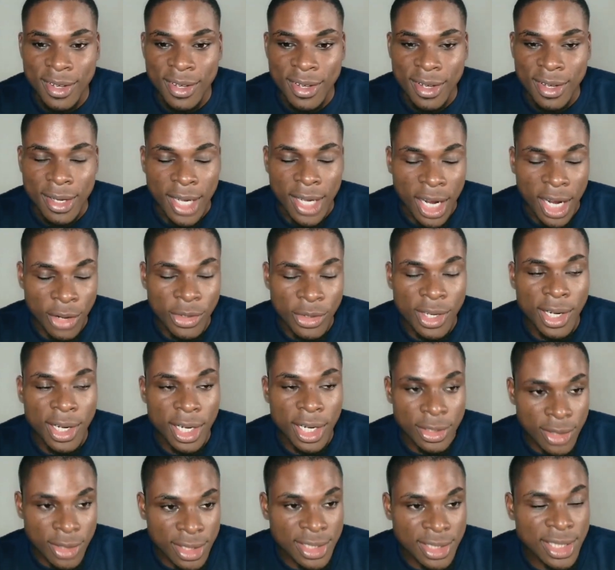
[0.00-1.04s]
How you can
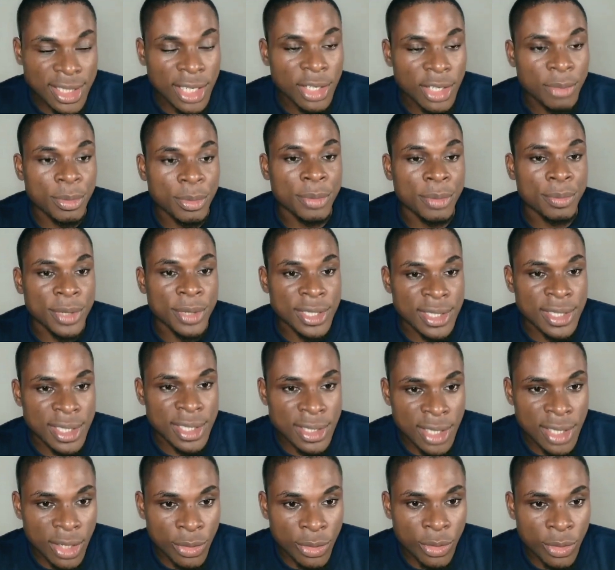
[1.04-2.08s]
actually start up a business
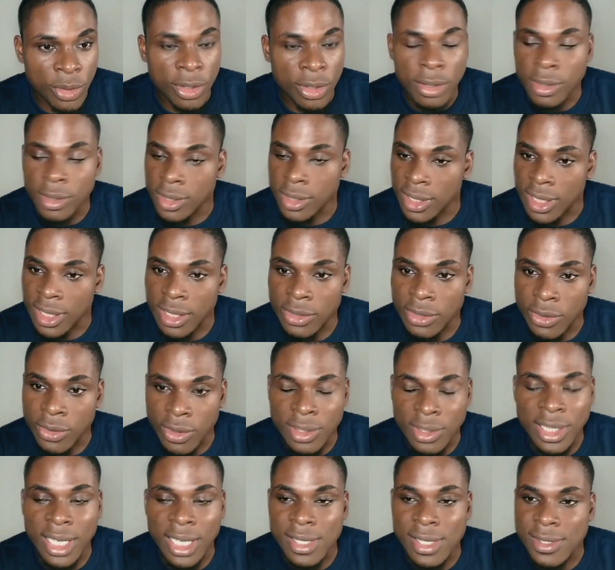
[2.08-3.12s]
and run
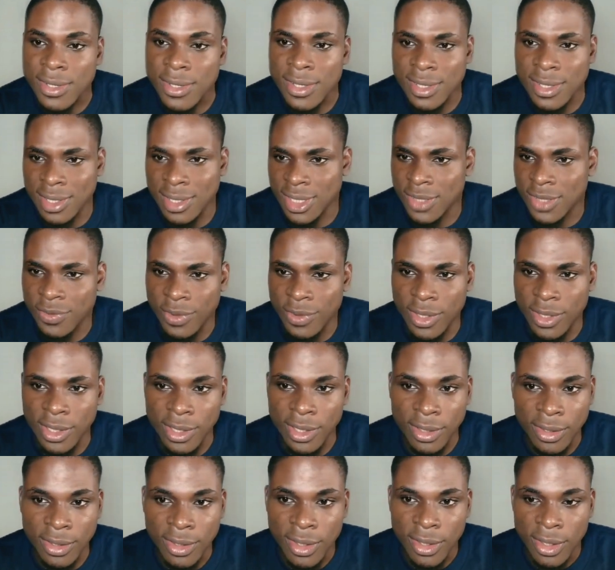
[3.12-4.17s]
that
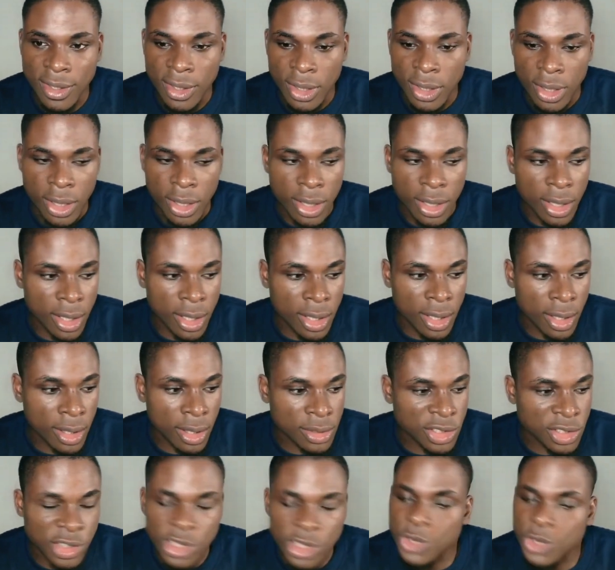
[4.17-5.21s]
successfully
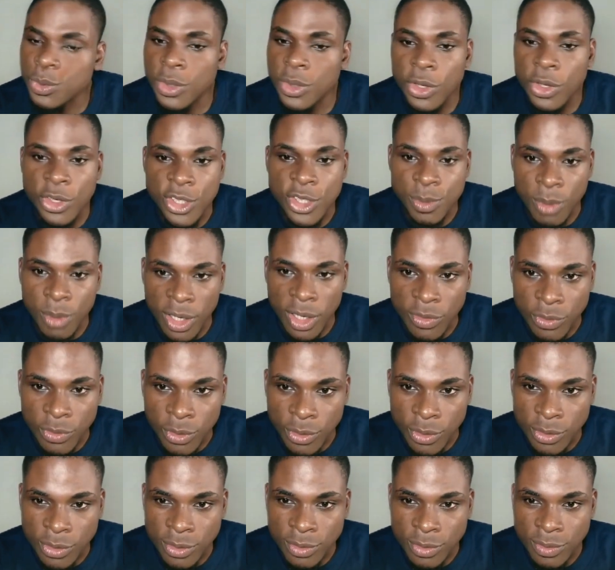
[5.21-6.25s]
just with your
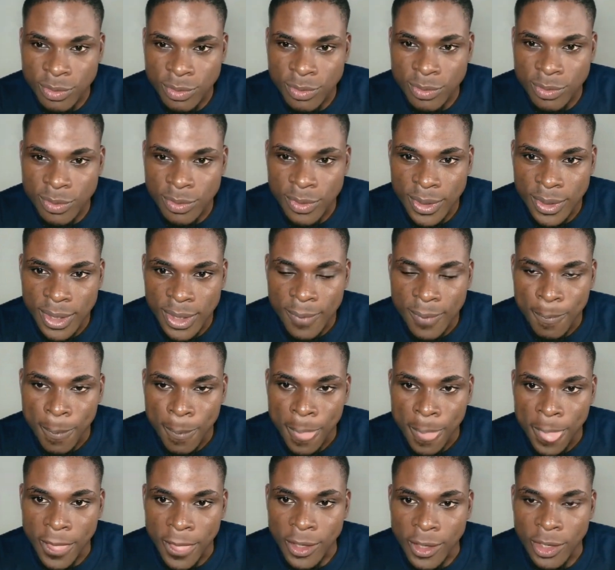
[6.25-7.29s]
smartphone,
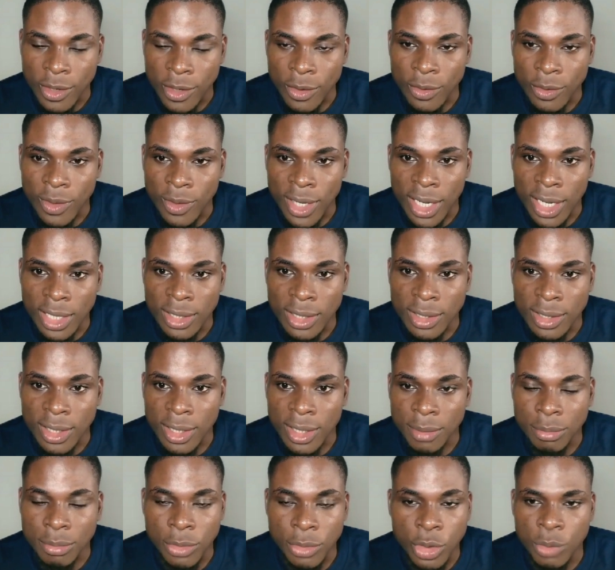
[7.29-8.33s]

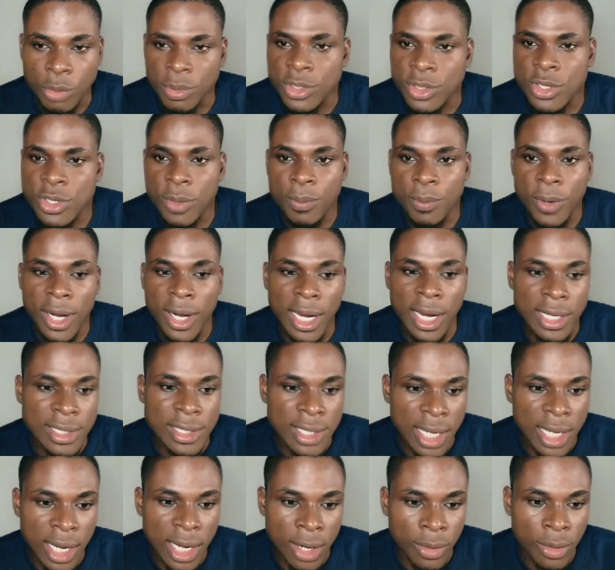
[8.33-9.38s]
and you'll be surprised
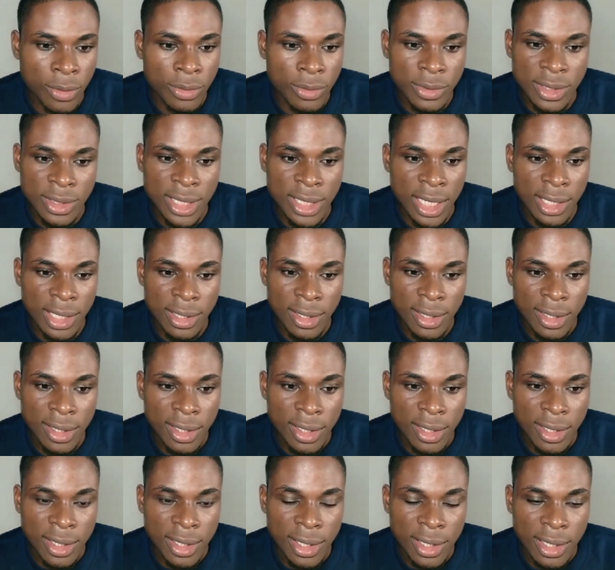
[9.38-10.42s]
how that
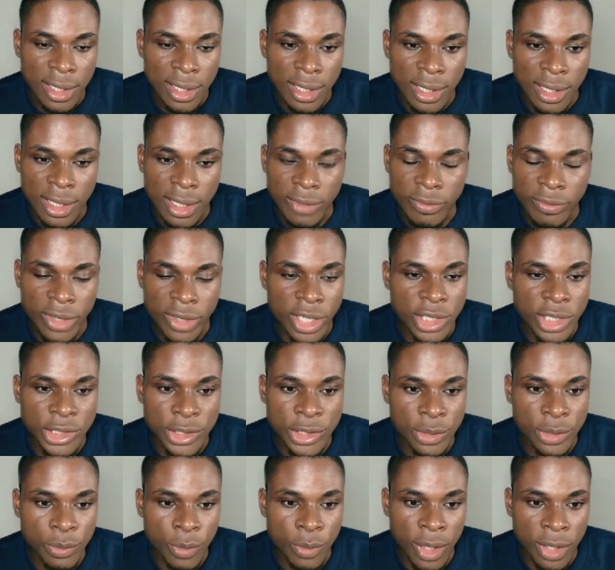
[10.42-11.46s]
in a very
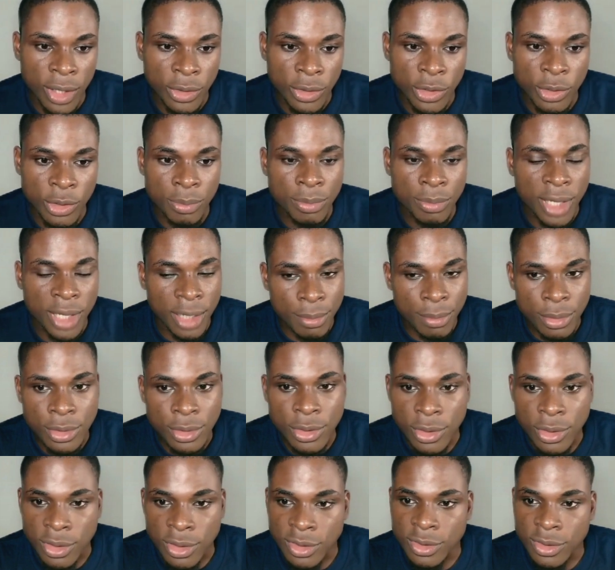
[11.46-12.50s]
short while you'll be able
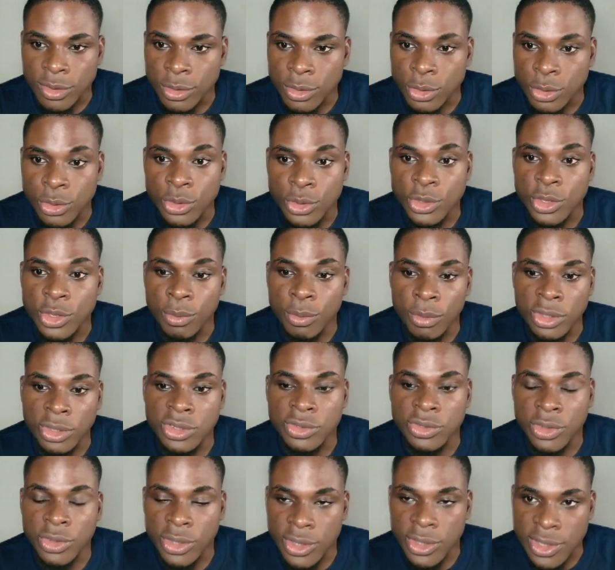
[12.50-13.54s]
to do so much
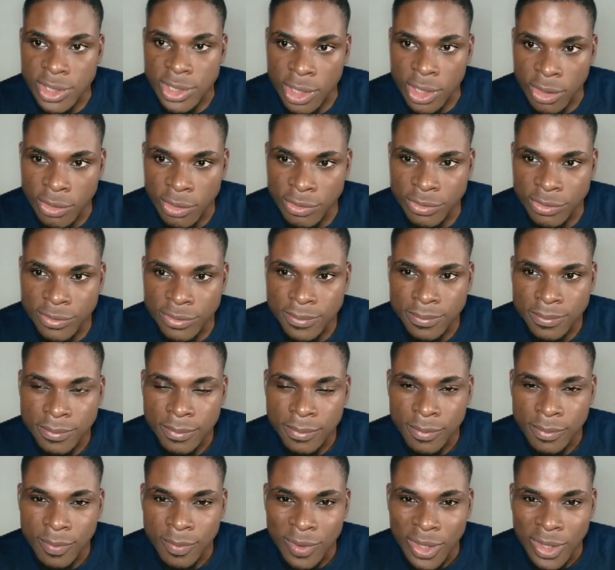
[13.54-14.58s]
for yourself,
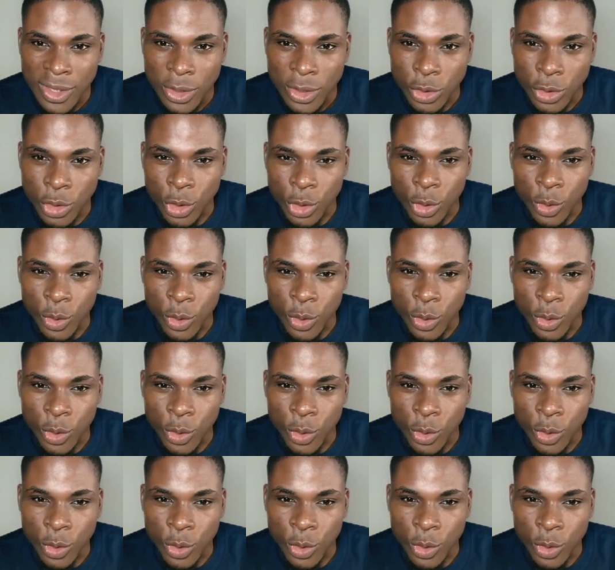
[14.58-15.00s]
and